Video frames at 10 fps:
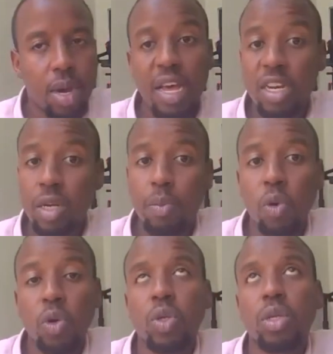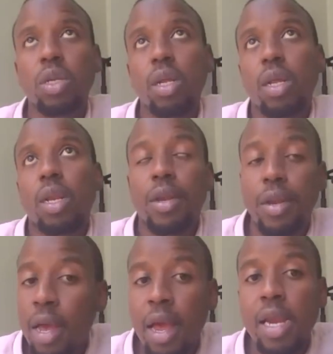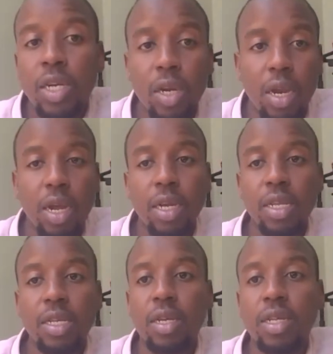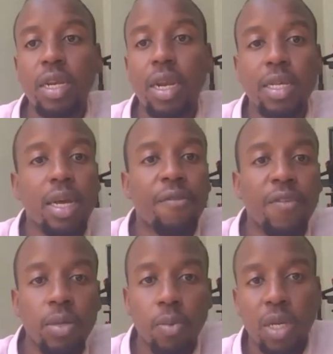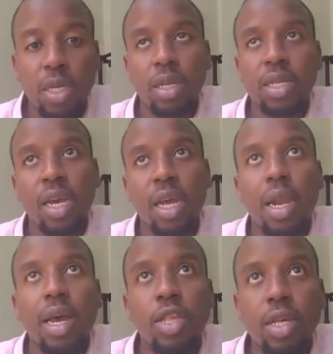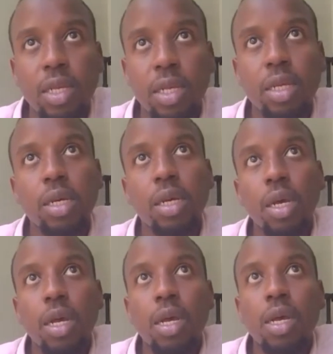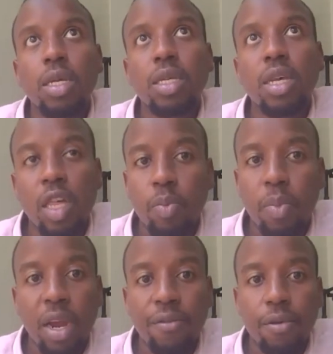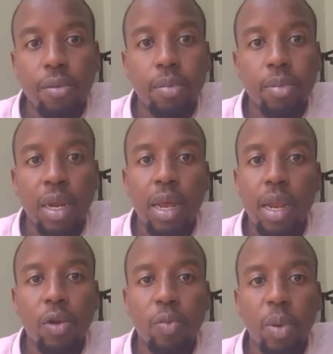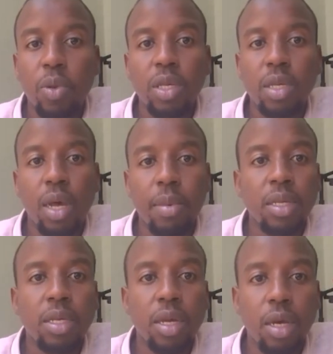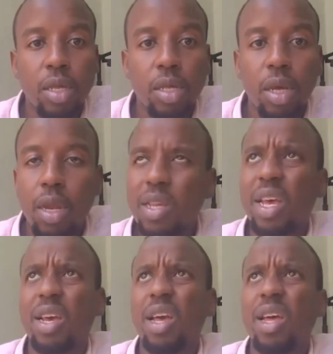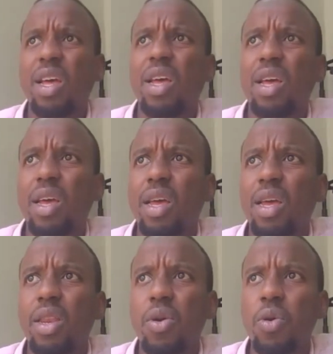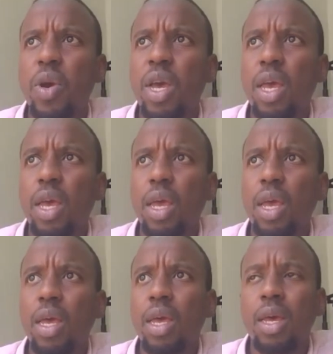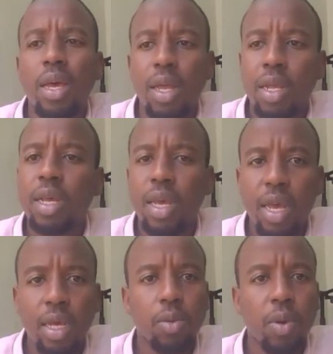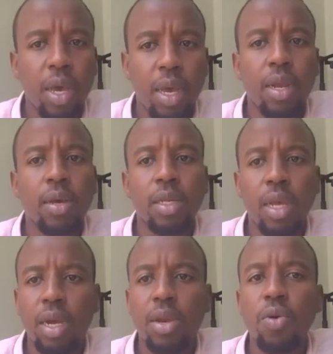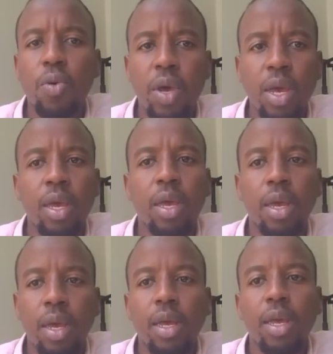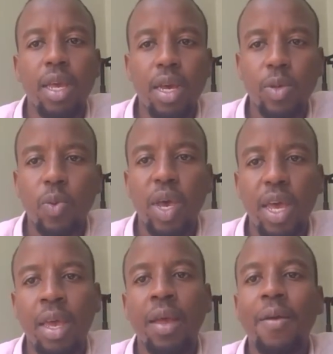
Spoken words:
that report, I literally learned this recently, is that Facebook is the second largest search platform, that a lot of people just come and search. I was like, no way. I was like, yes way. And I was like, no way, yes way.